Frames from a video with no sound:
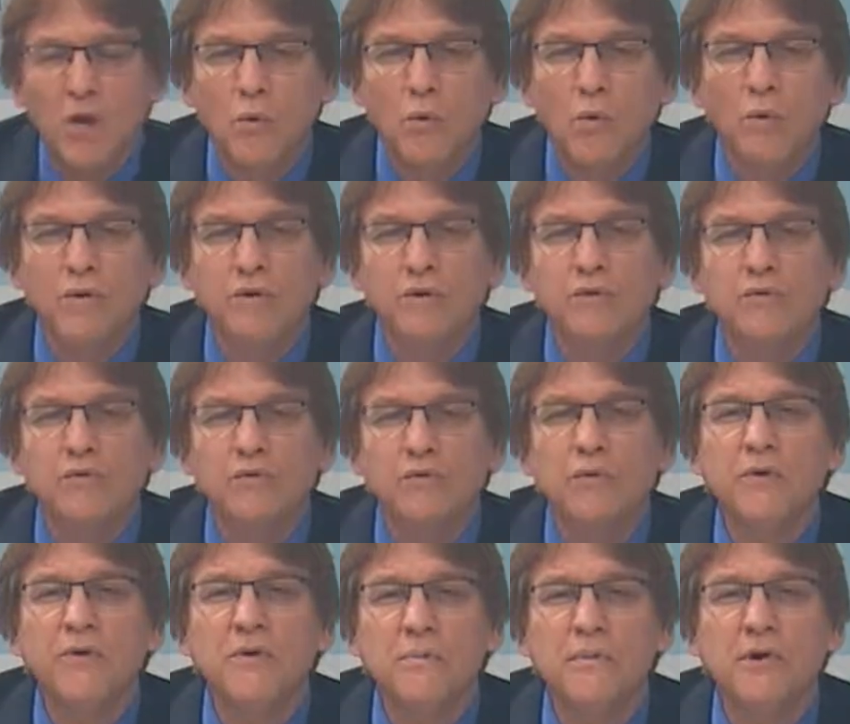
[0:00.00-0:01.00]

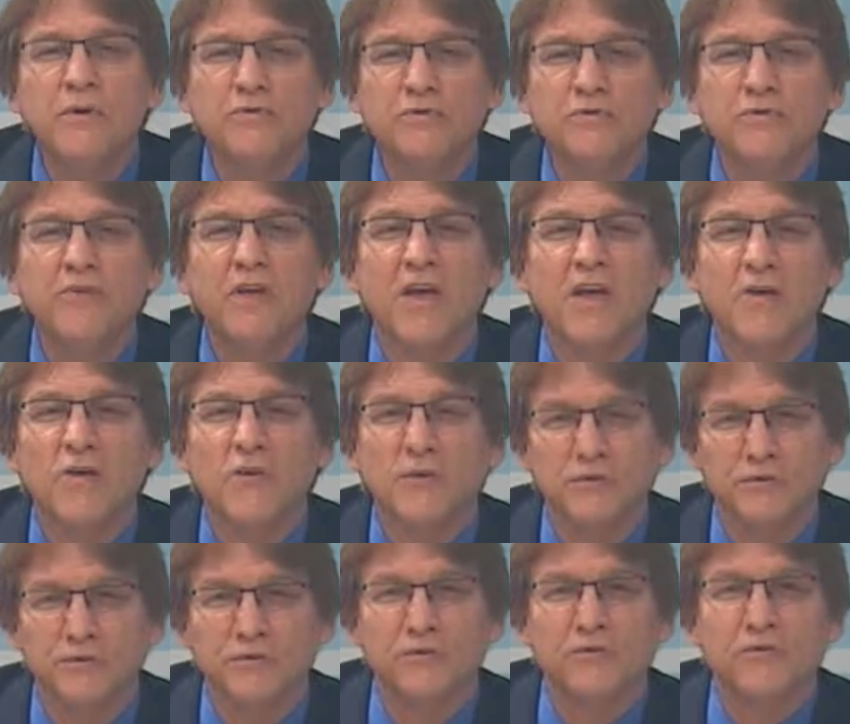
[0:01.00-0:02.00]
Who are the major
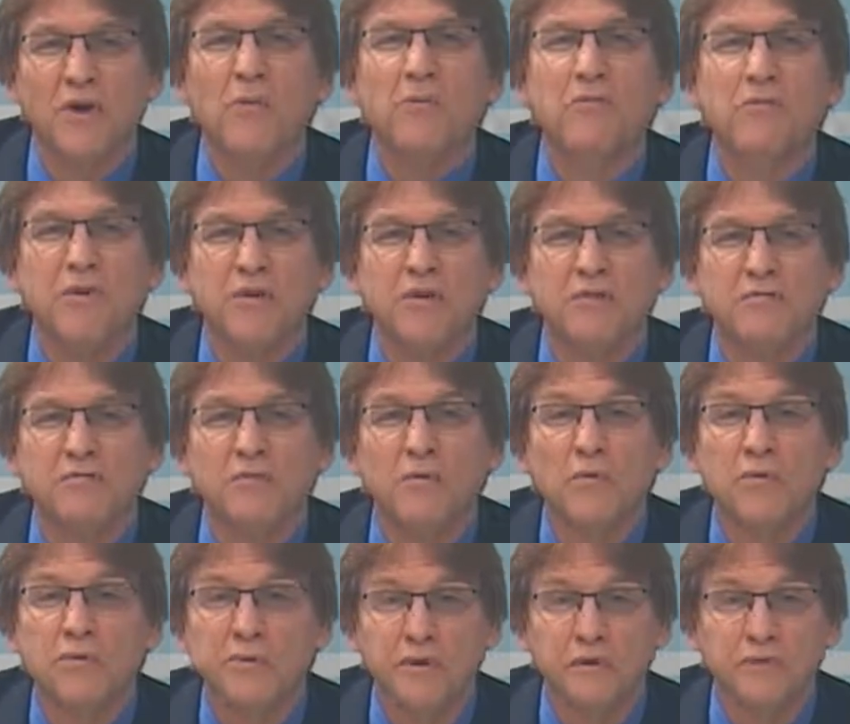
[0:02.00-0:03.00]
stakeholders out there
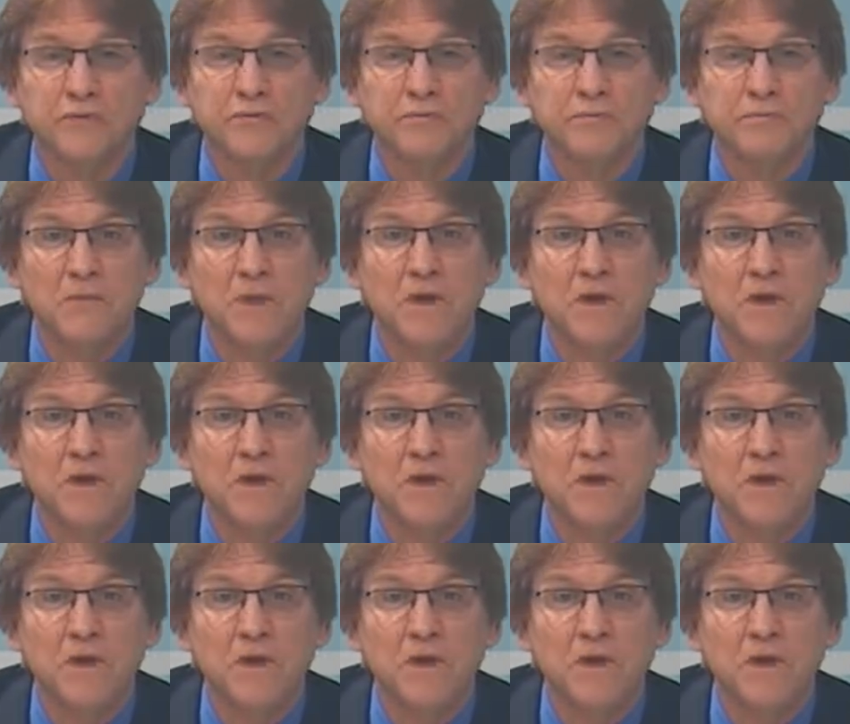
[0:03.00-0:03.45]
for this?